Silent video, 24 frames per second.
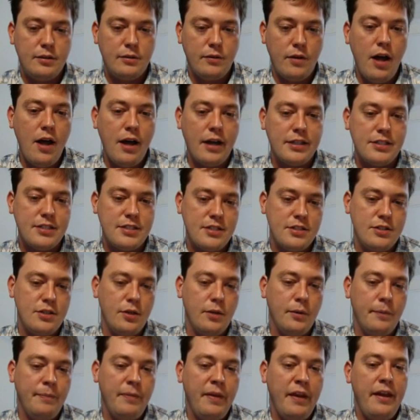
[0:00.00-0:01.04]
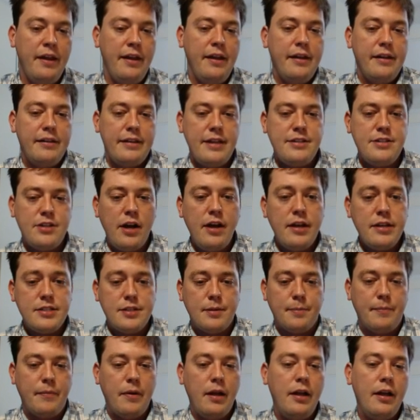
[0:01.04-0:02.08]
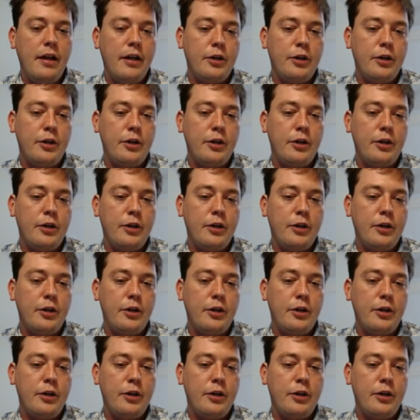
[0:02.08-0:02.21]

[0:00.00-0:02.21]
lost. So that's awesome.